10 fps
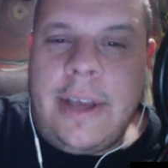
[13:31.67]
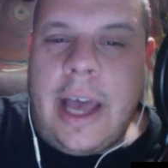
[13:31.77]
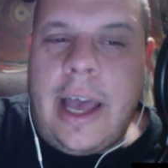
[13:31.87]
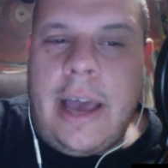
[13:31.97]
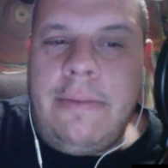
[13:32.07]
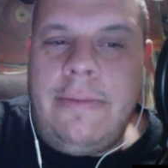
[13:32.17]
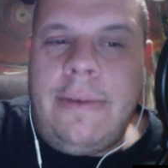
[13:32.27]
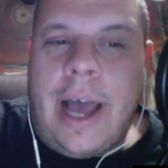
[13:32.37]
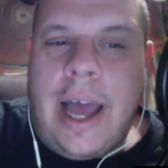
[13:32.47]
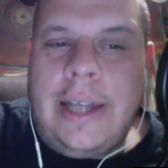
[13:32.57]
I
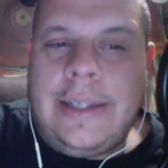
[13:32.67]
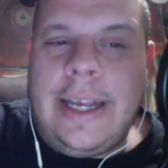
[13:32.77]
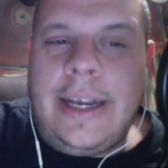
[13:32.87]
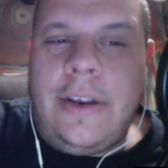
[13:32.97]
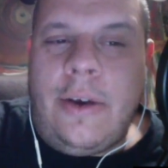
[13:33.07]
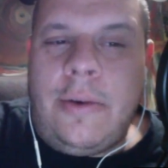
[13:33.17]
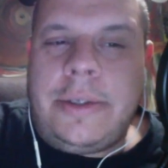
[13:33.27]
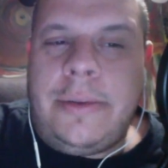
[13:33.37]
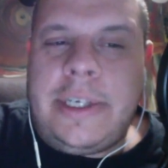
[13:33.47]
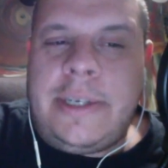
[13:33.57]
didn't know what
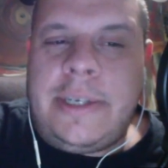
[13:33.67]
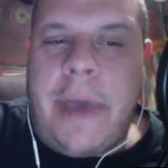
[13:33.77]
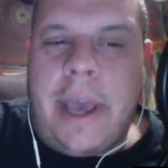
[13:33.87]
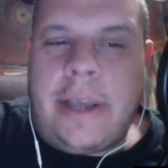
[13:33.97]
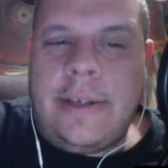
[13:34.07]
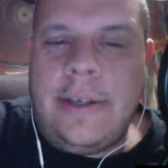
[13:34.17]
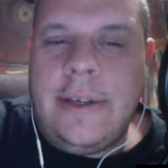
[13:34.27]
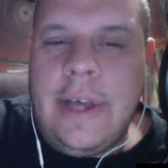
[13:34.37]
to expect.